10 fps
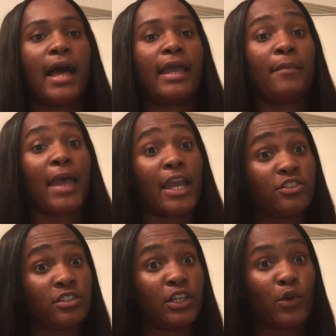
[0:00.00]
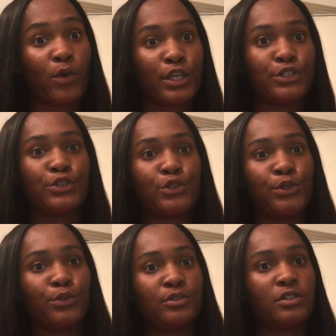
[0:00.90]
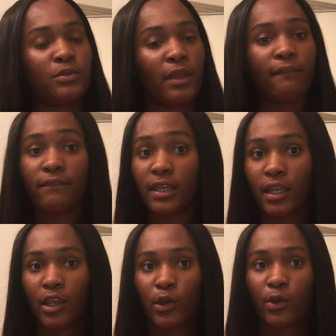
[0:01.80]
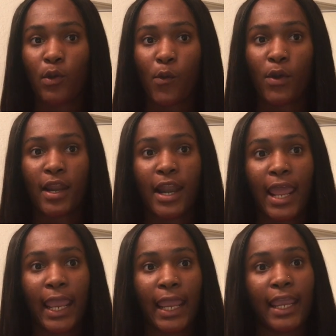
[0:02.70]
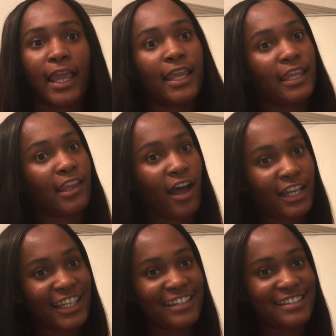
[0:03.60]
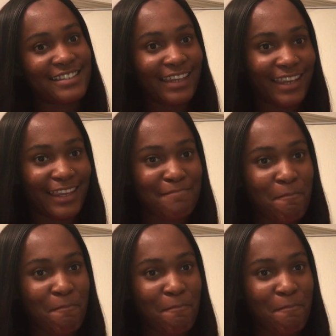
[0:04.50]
I am actually going to do a video on a Yoni steam.